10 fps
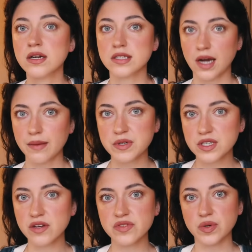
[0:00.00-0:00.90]
Time
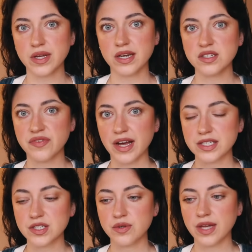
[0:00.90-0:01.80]
yourself doing it as
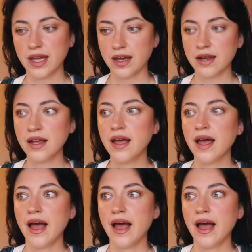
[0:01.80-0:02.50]
fast as you can.